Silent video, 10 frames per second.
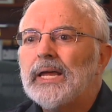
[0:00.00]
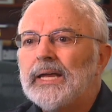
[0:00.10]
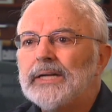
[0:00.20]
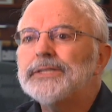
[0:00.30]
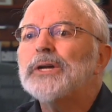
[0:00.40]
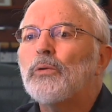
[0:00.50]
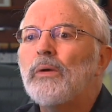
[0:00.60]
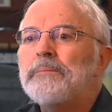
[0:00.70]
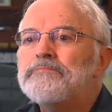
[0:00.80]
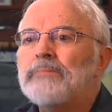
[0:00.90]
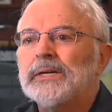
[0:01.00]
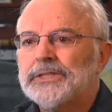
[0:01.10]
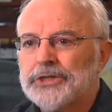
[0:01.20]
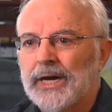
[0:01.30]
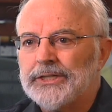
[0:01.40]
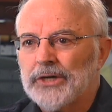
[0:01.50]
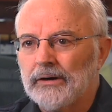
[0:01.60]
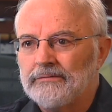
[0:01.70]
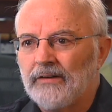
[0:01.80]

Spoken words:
is we must change our